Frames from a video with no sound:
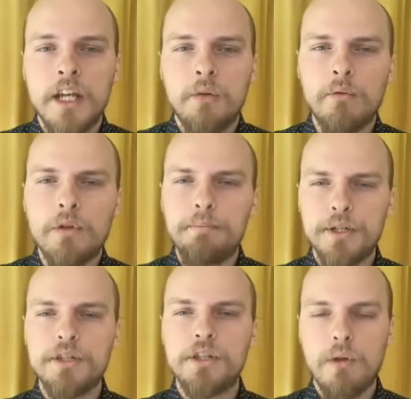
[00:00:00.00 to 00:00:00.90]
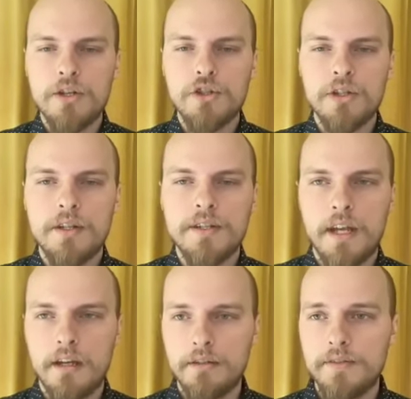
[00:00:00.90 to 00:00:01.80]
When we put to question
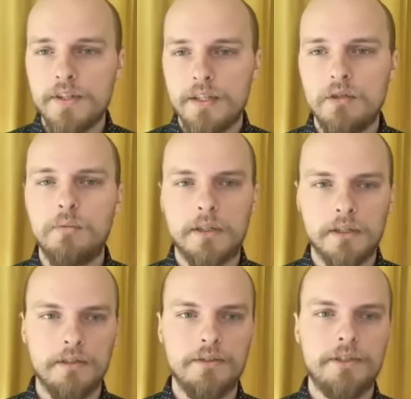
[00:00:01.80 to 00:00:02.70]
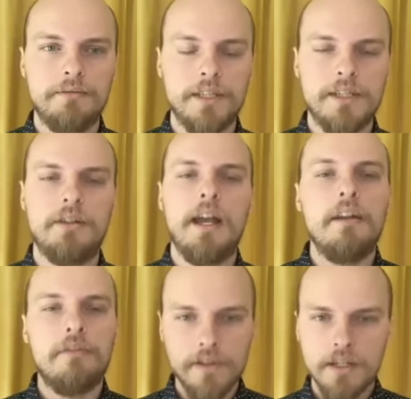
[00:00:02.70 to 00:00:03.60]
ourselves and the world until
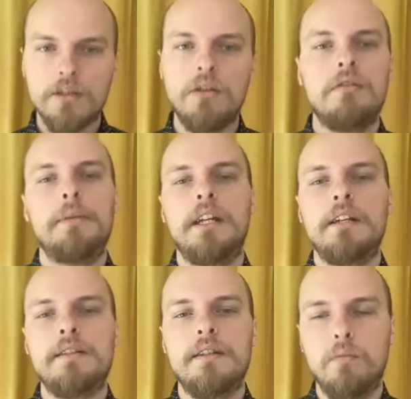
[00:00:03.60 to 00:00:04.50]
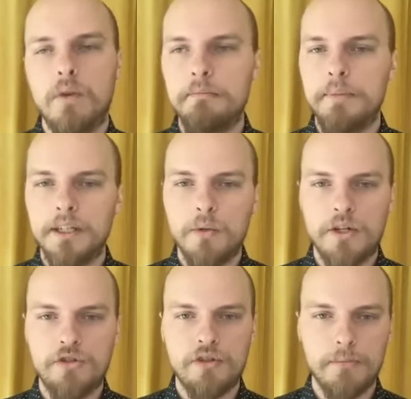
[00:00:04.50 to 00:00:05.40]
everything culminates in one big
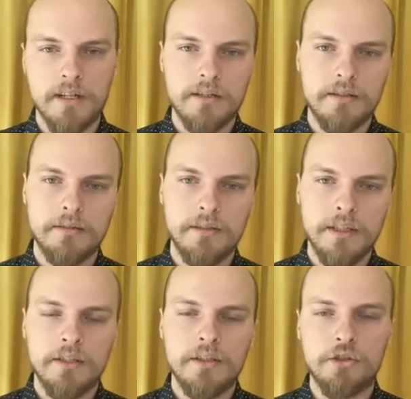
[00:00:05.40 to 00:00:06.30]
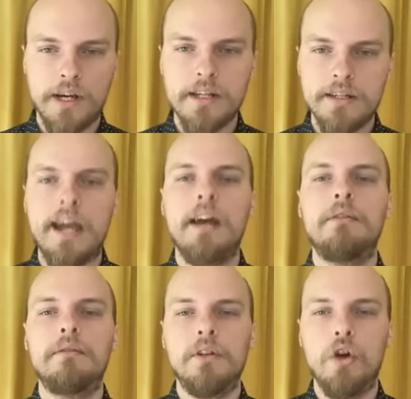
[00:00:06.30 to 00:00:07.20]
question mark, the great
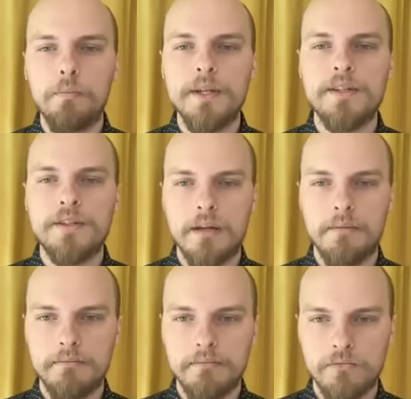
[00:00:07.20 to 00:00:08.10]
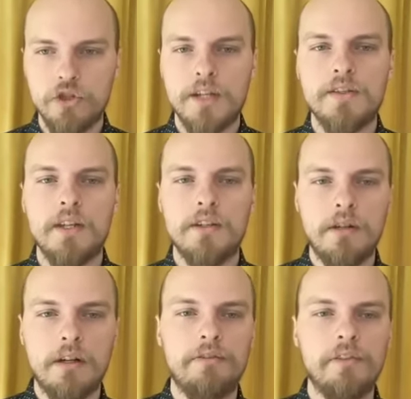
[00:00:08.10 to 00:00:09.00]
doubt opens up just under
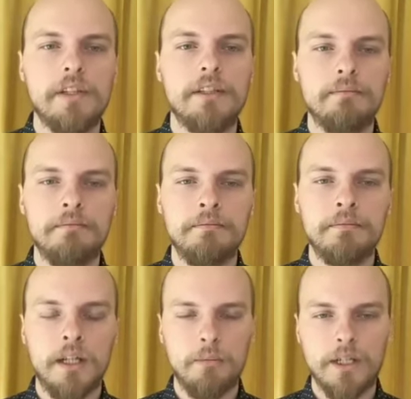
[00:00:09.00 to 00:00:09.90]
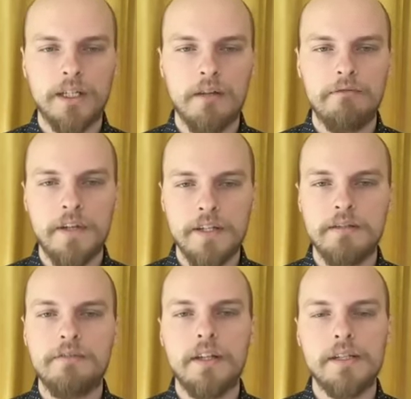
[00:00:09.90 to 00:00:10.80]
our feet, and we come face
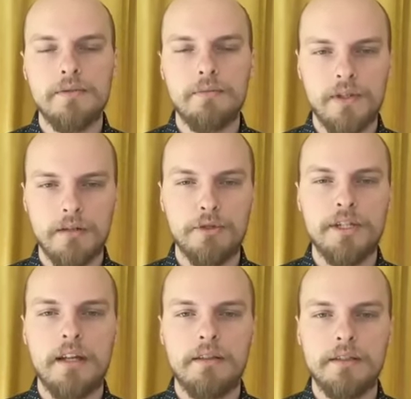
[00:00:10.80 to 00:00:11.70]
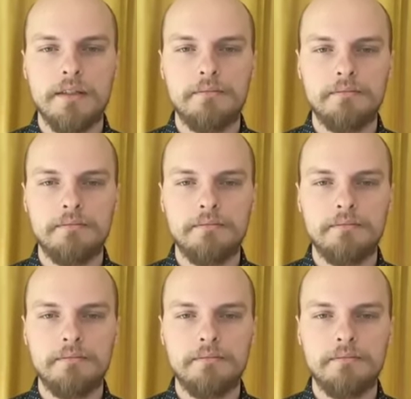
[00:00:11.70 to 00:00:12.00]
to face with our mortality.